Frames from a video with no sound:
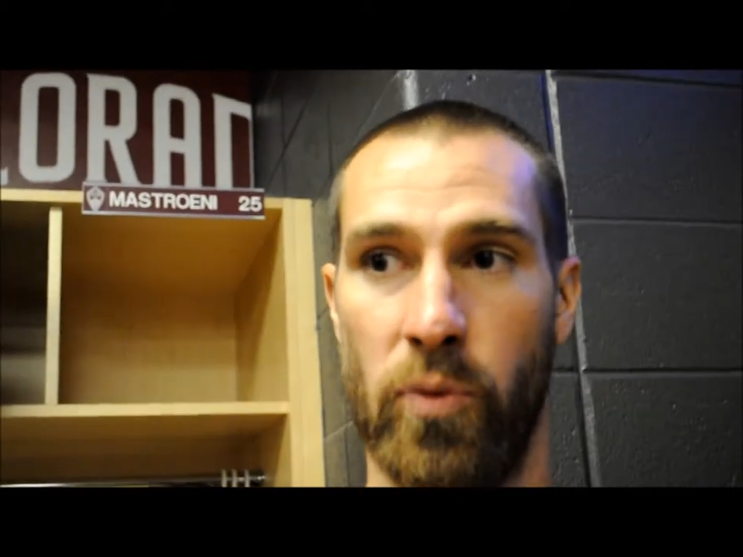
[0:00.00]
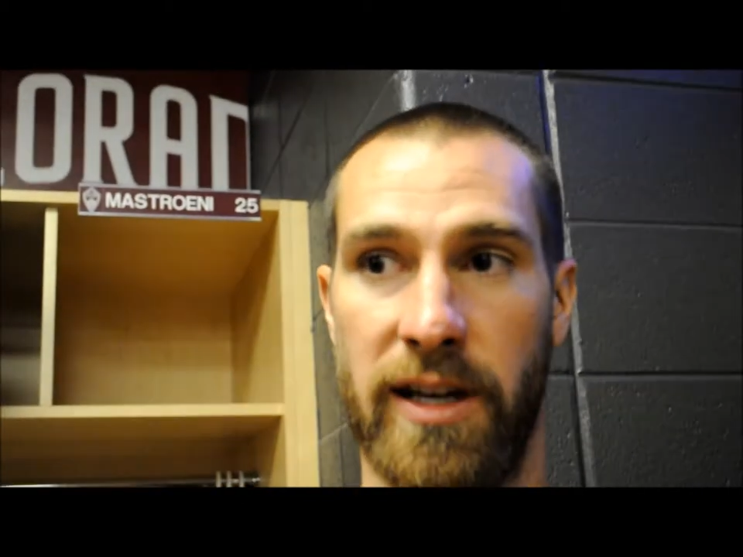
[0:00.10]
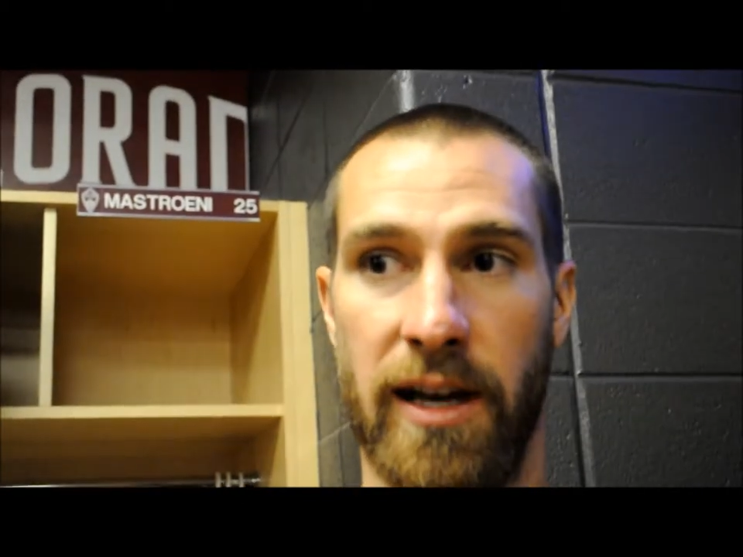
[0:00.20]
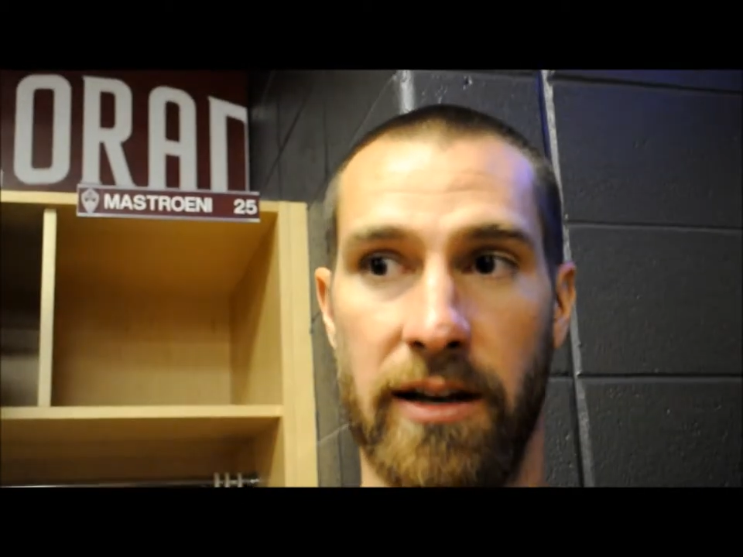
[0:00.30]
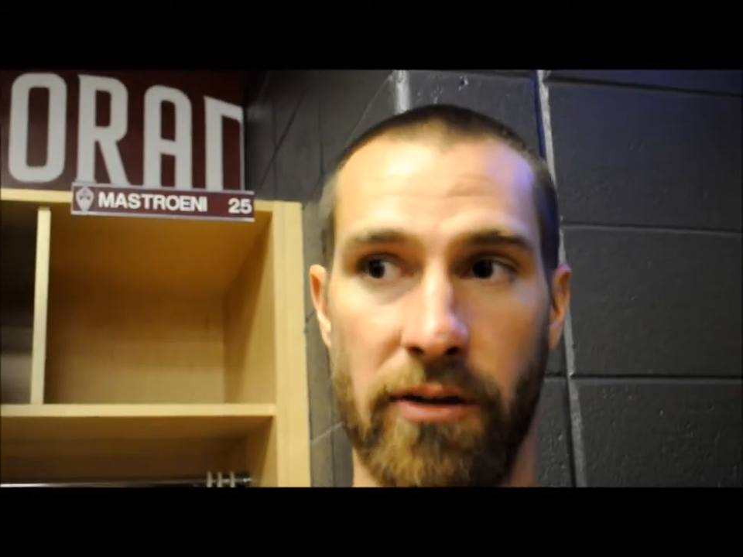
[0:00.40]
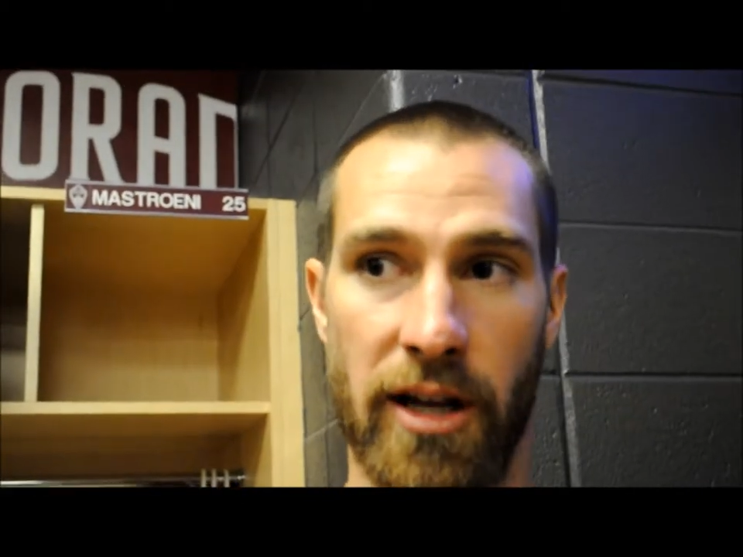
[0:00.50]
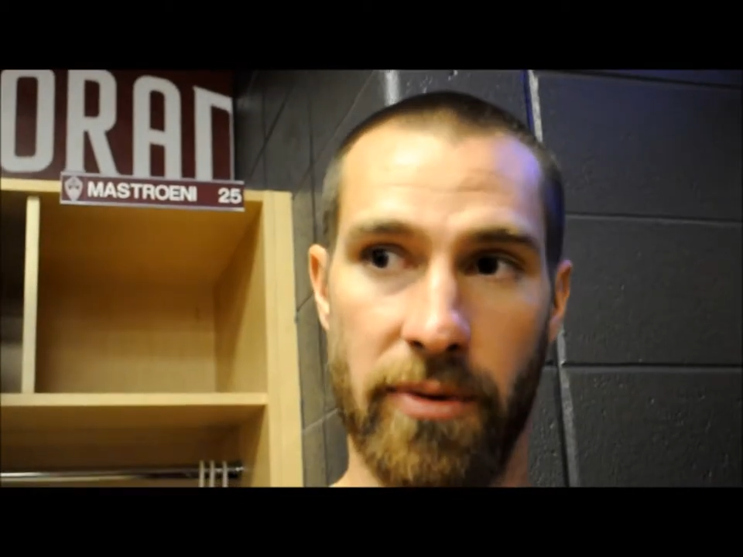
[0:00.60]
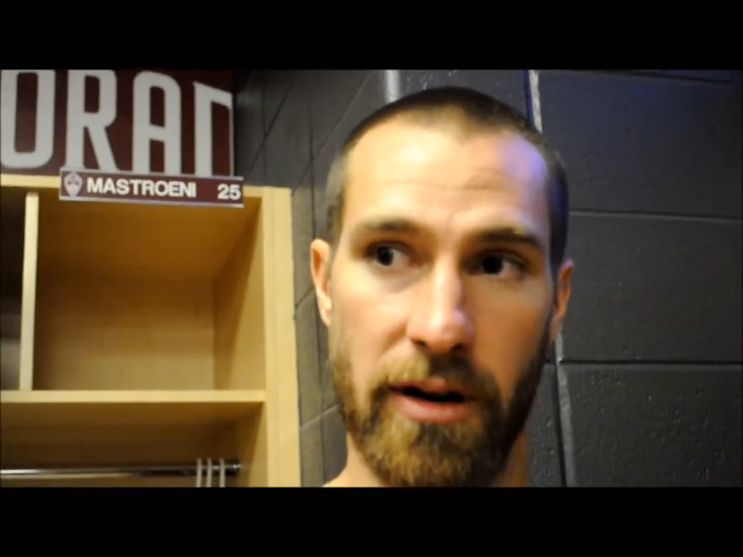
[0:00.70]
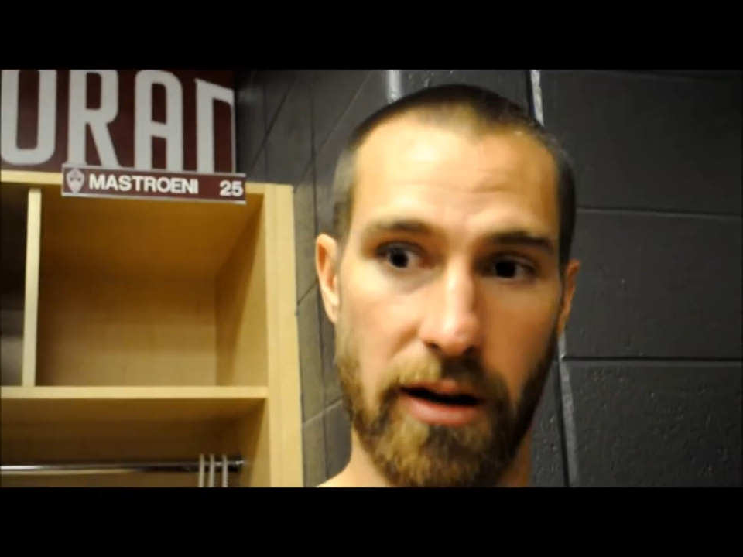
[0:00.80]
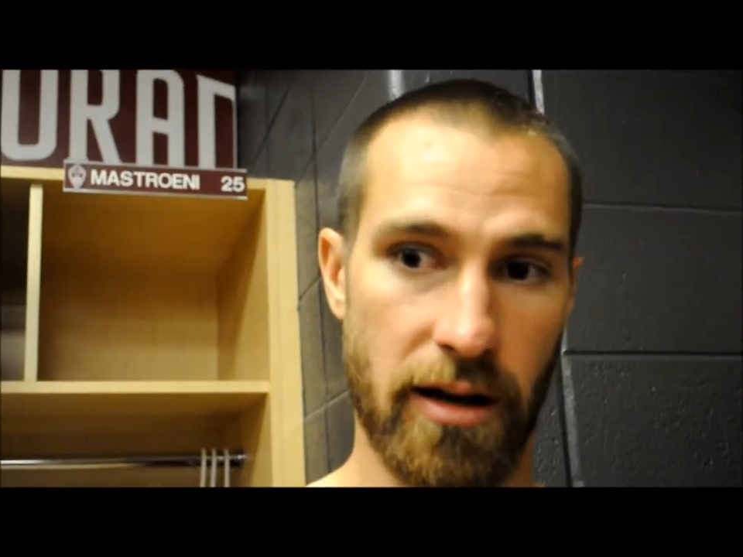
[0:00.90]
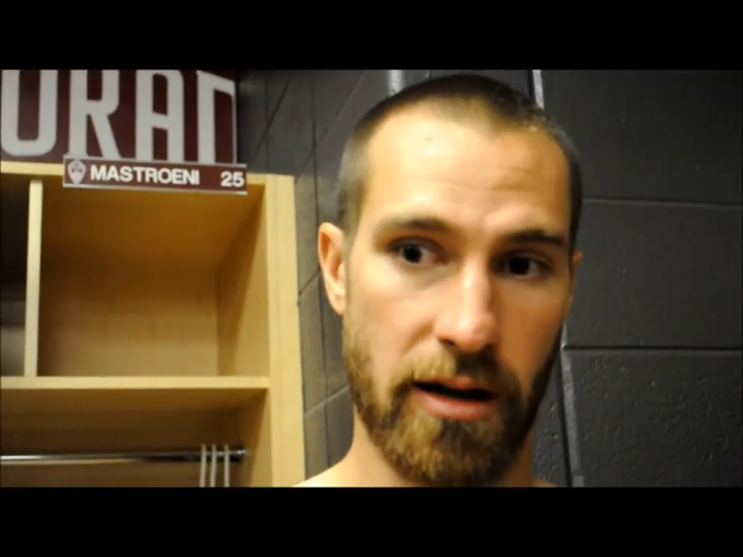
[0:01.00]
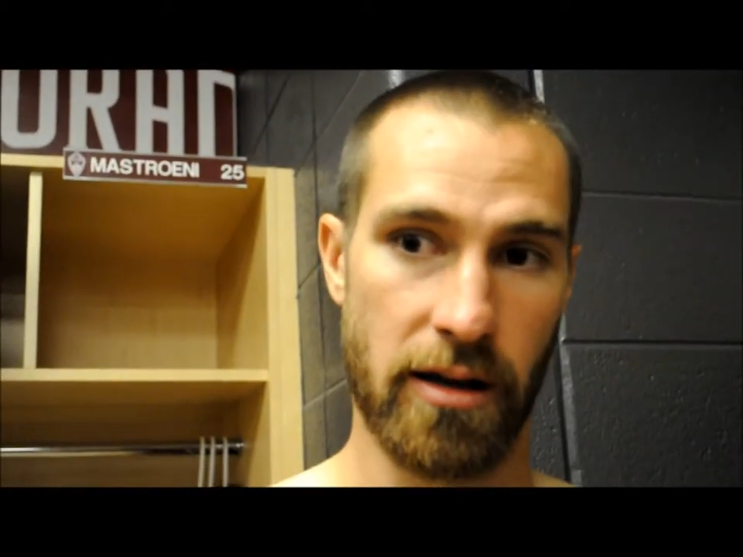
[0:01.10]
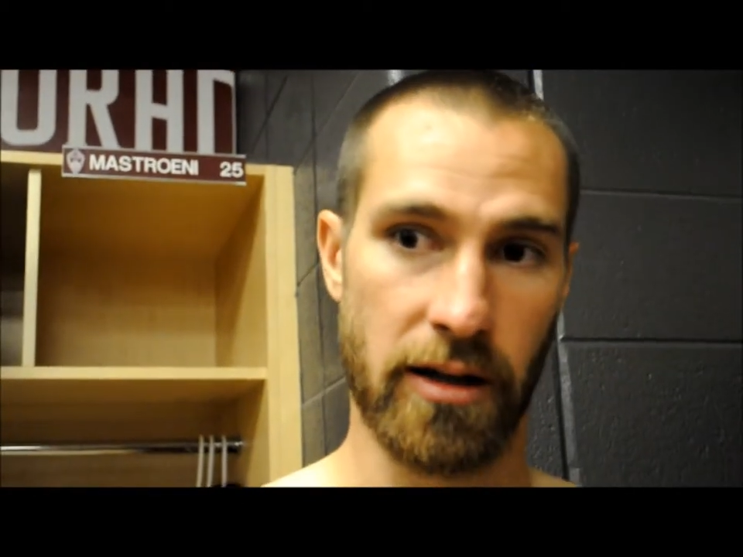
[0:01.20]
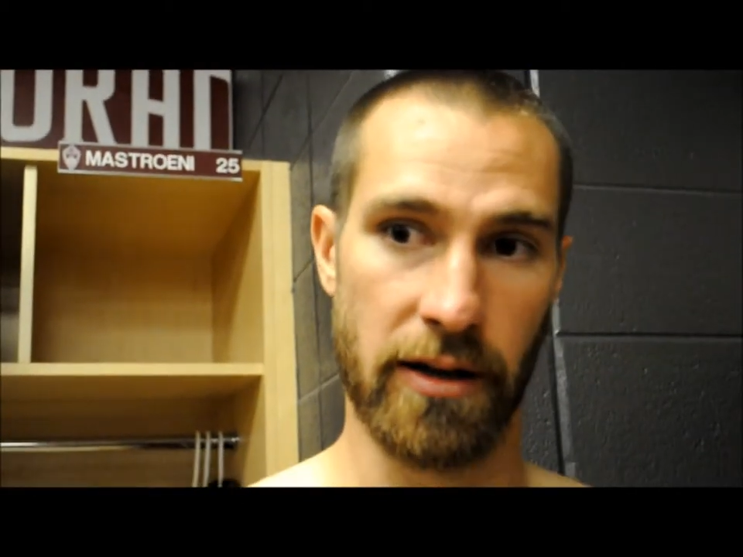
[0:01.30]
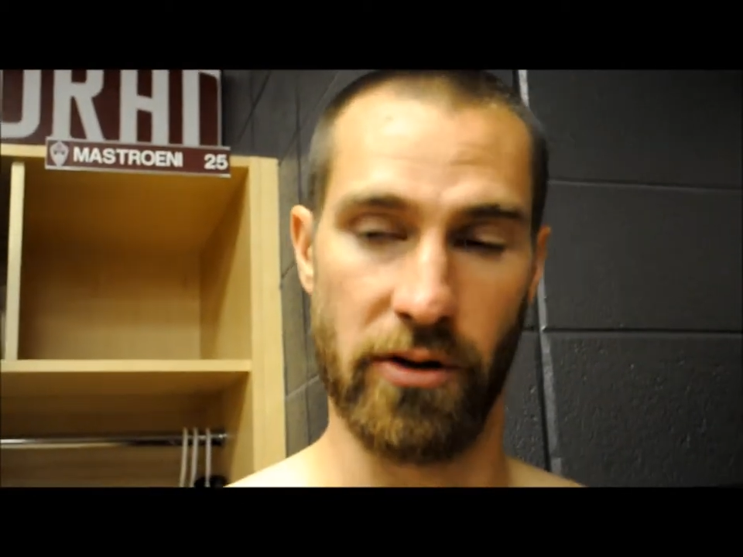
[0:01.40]
We can't do that, but
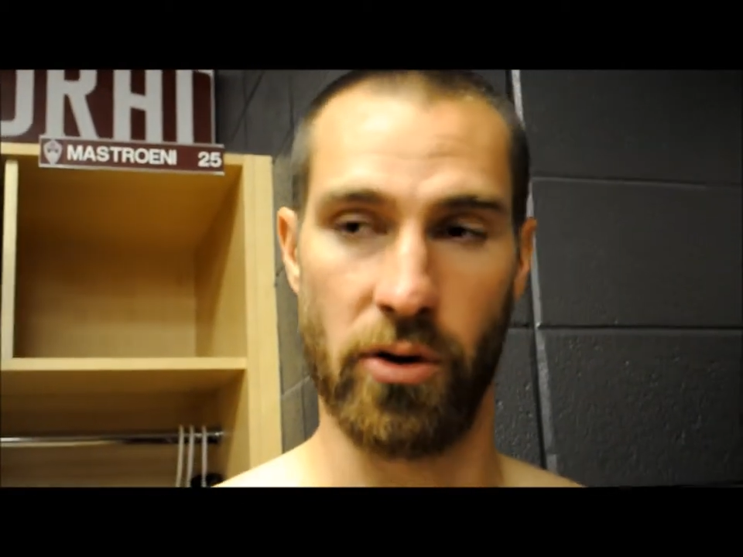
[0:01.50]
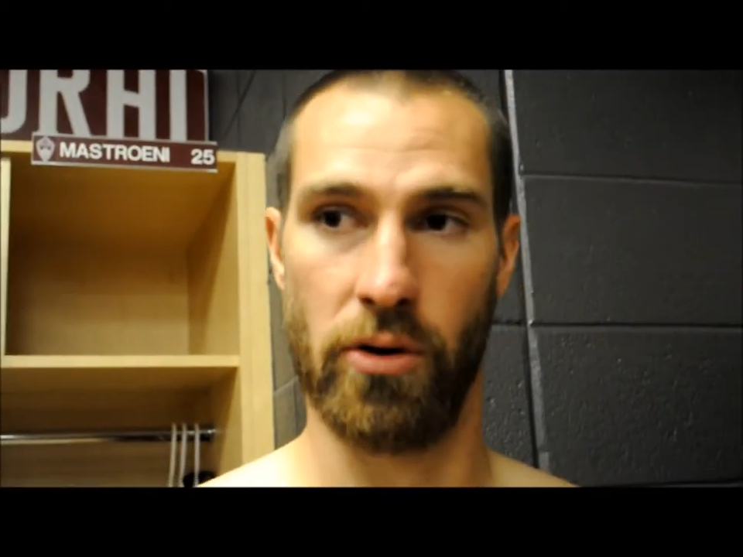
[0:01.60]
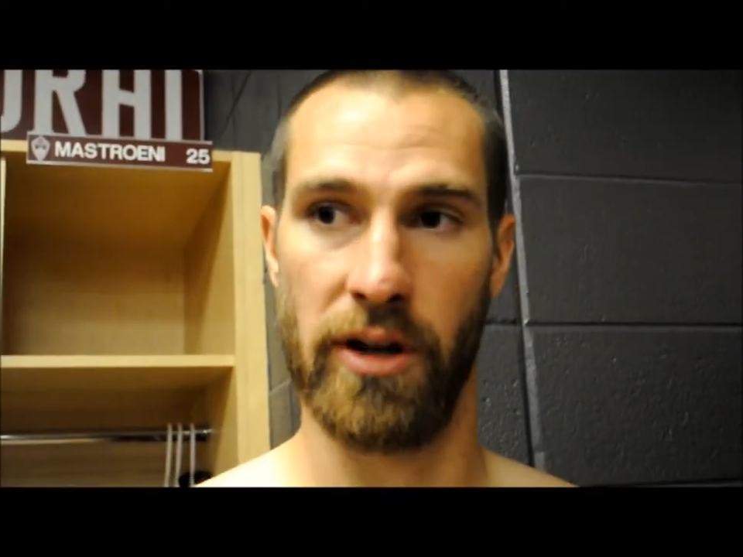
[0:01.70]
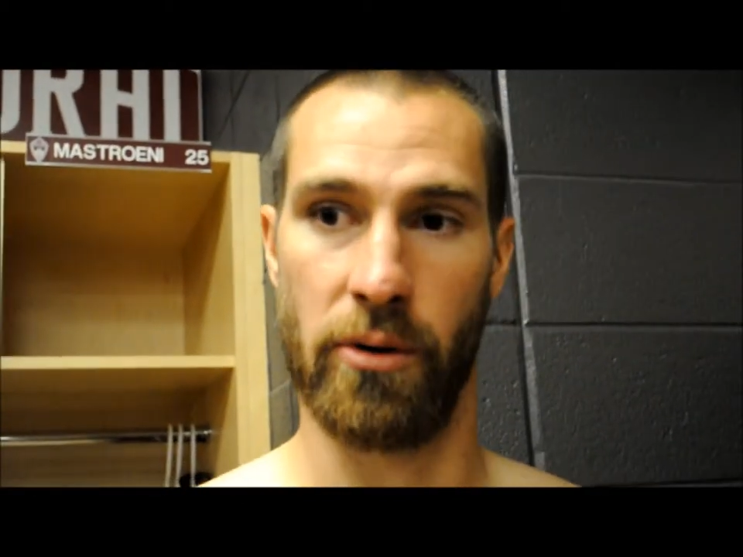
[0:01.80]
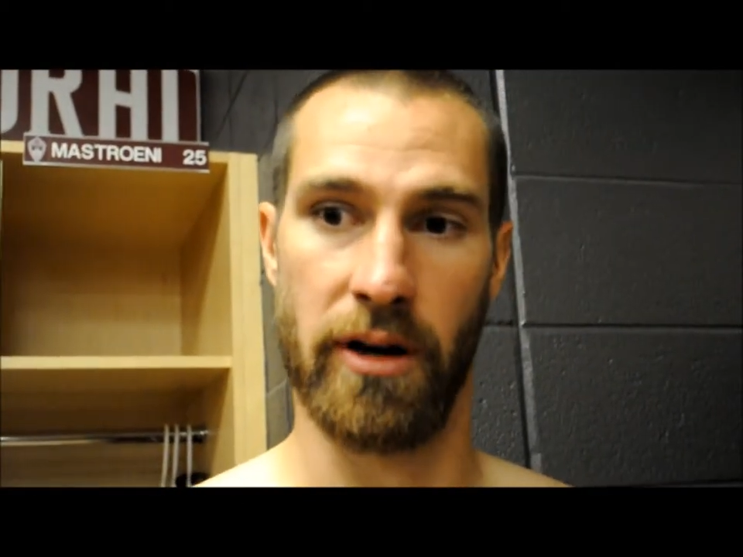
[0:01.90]
given the hole that